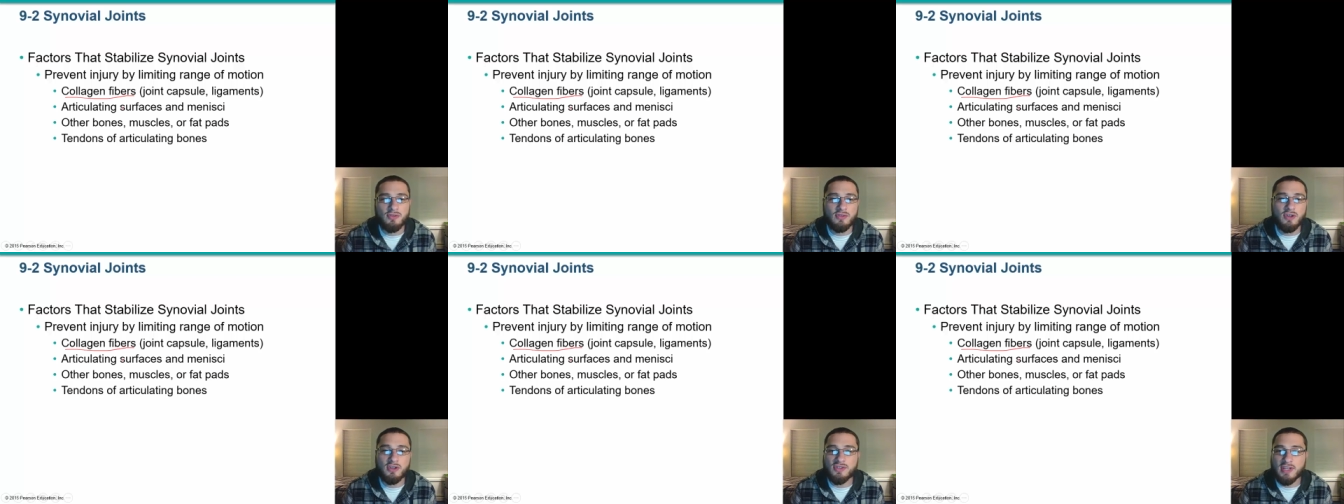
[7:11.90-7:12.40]

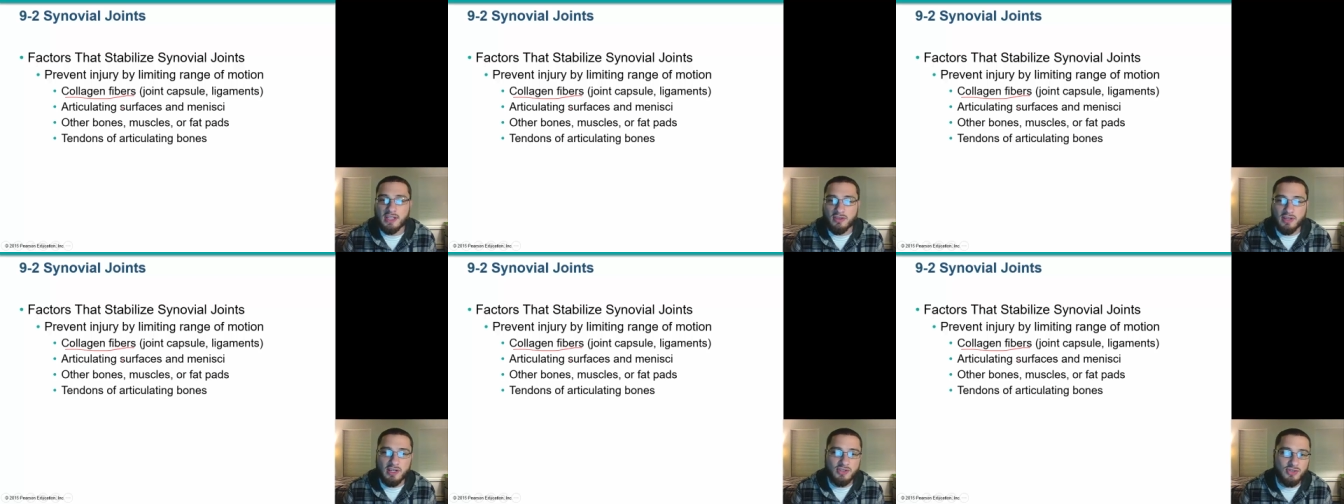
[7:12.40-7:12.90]

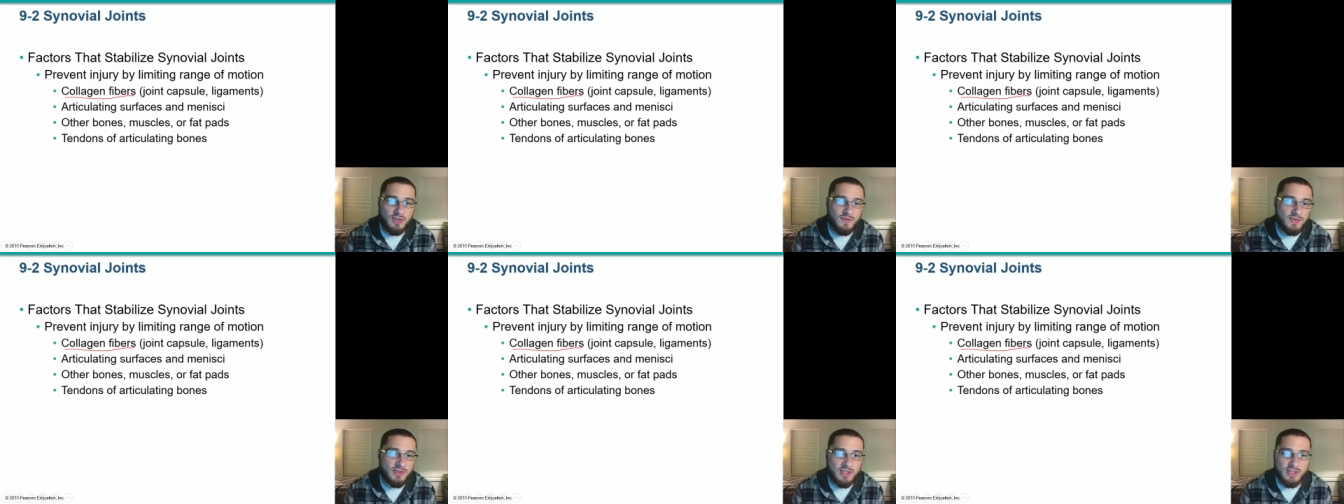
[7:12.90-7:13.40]
Articulating
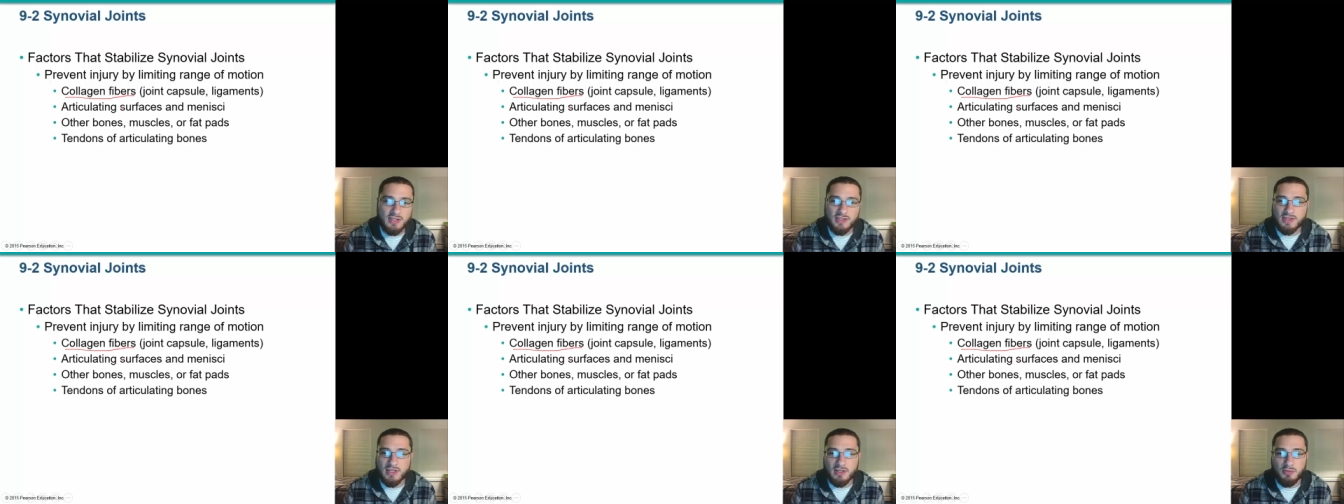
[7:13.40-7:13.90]

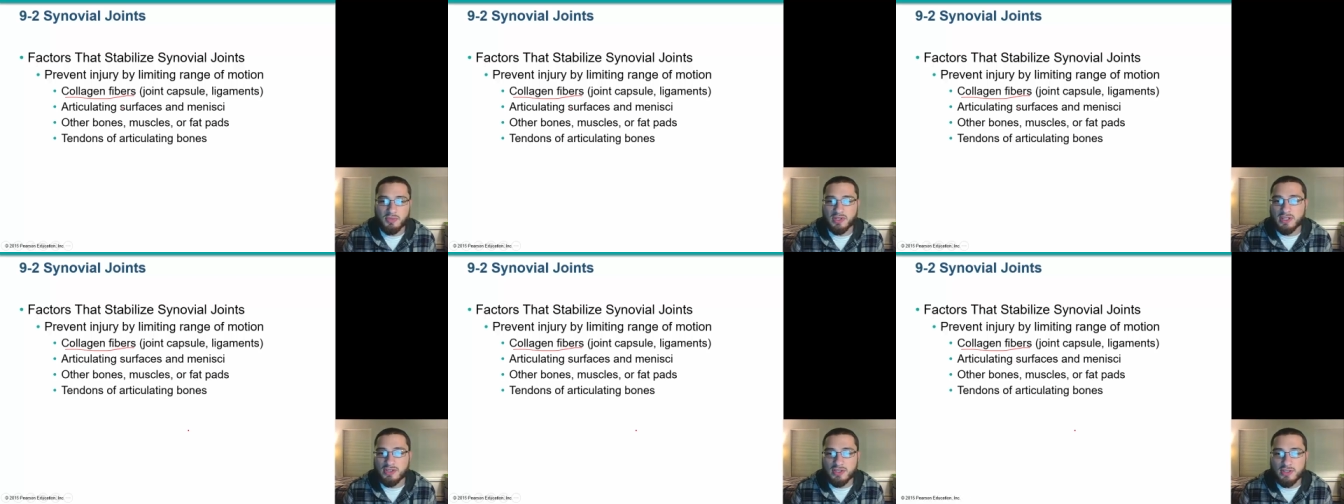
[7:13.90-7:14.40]
surfaces and a
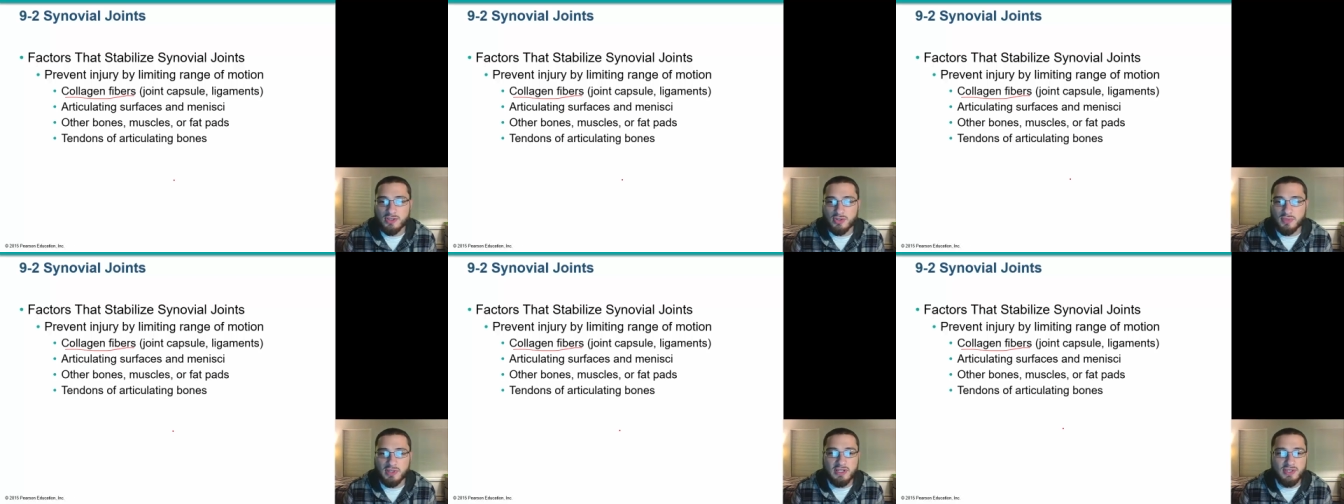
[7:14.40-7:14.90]
meniscus
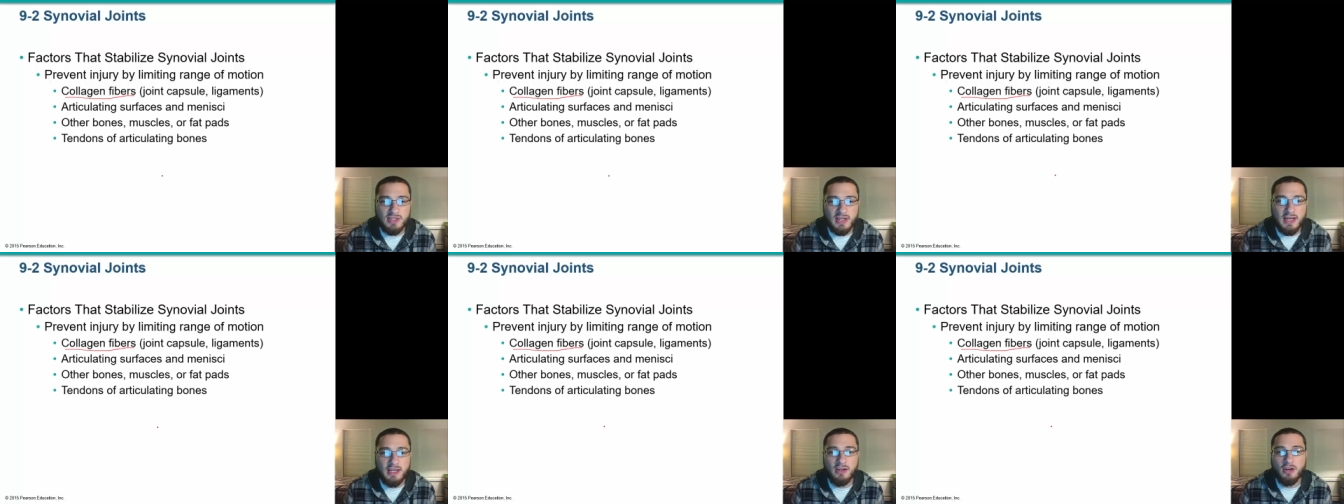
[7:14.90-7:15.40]
or
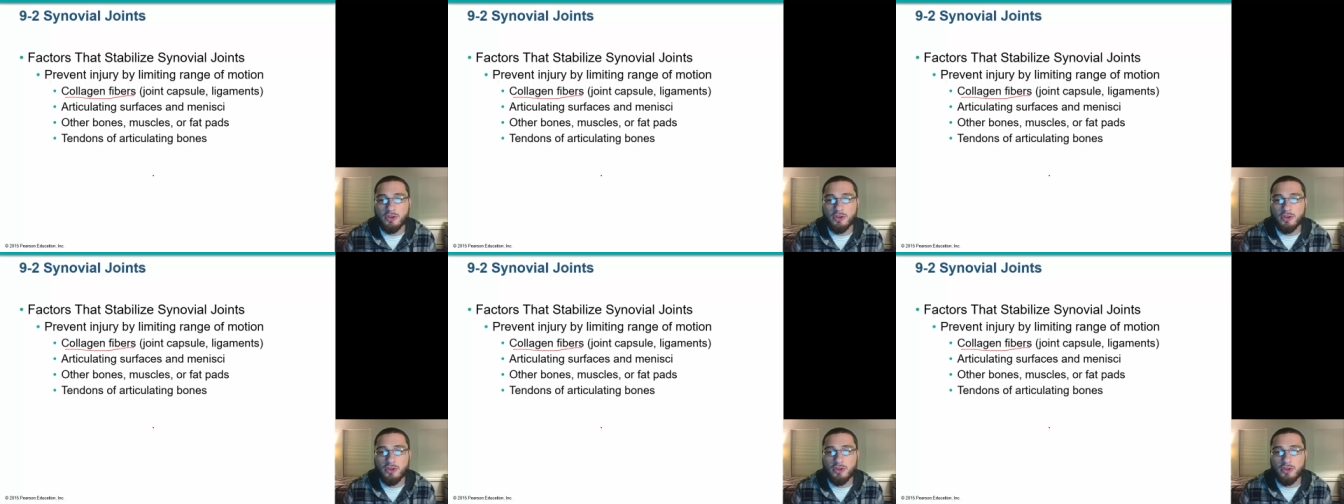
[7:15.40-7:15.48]
menisci,